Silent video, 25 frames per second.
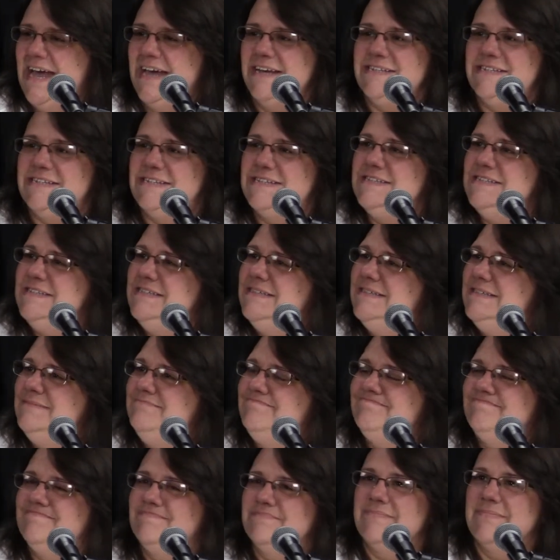
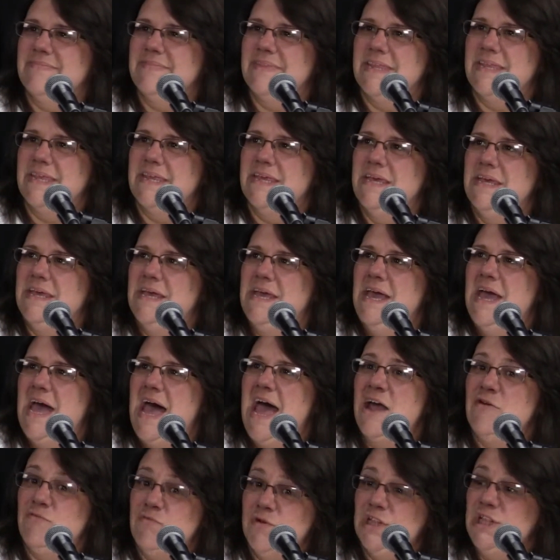
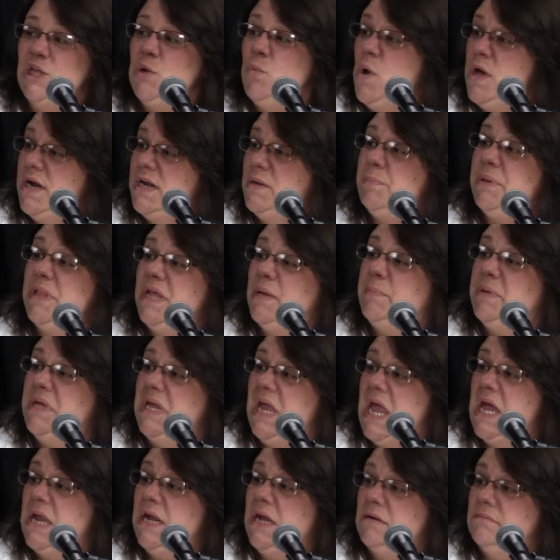I really wanted to play
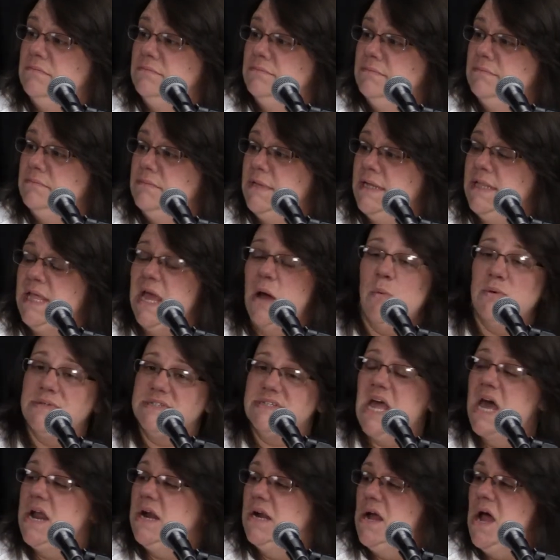piano, and that
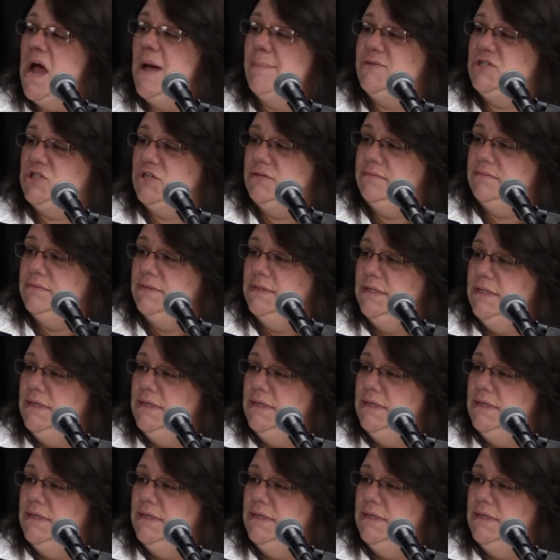was not an option.